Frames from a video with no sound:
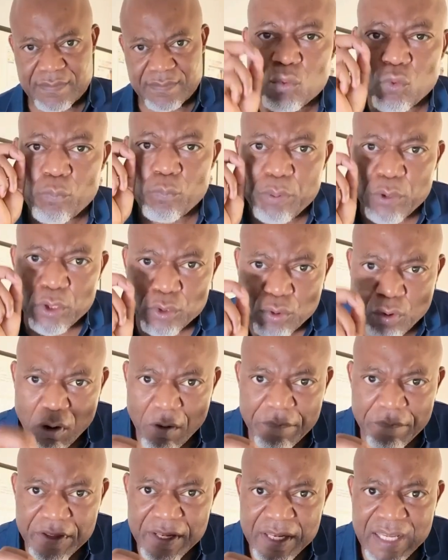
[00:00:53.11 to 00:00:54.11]
To build
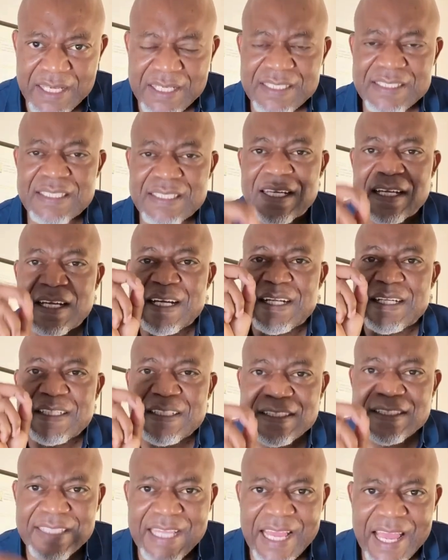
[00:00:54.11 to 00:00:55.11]
confidence,
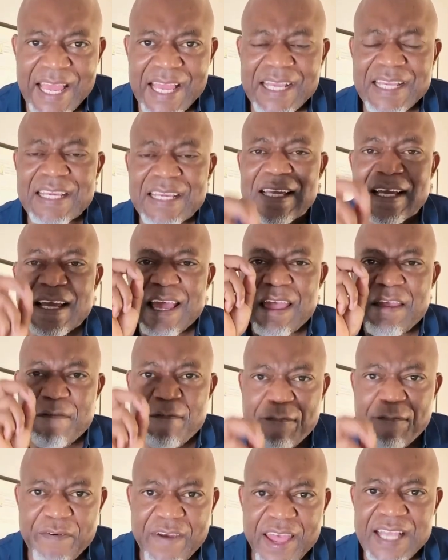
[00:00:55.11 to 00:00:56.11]
take a
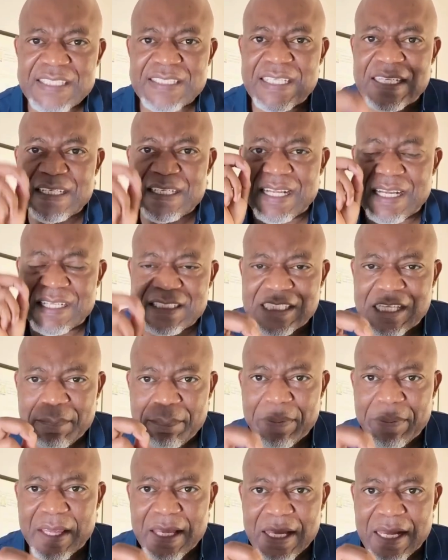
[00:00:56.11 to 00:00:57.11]
first aid and
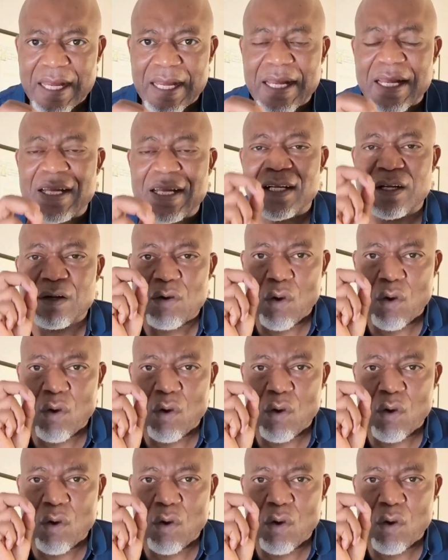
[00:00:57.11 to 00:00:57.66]
CPR